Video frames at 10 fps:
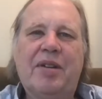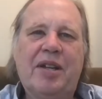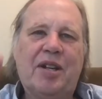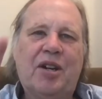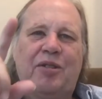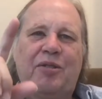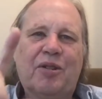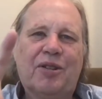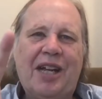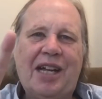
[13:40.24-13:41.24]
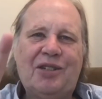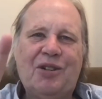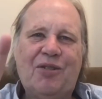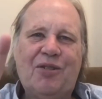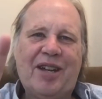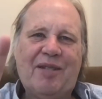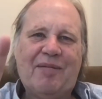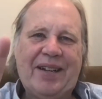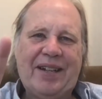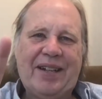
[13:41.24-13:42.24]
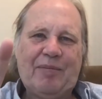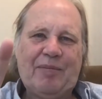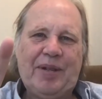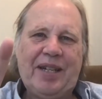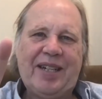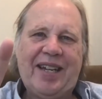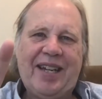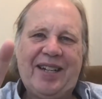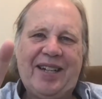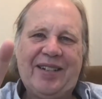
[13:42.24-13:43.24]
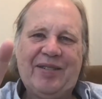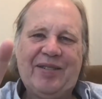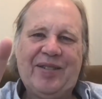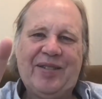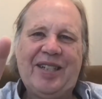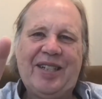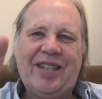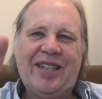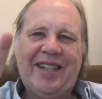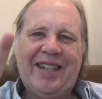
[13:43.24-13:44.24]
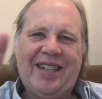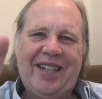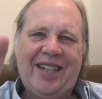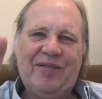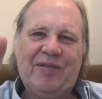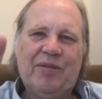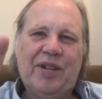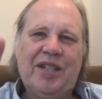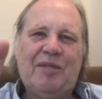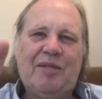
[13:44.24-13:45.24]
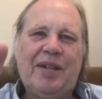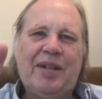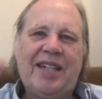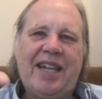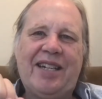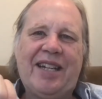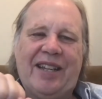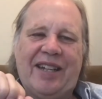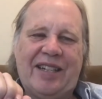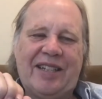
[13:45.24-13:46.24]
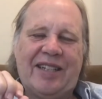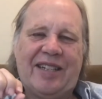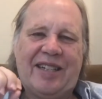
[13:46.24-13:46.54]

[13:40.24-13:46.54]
Well, don't gloss over that, Mike. The big data, what is the big data telling us?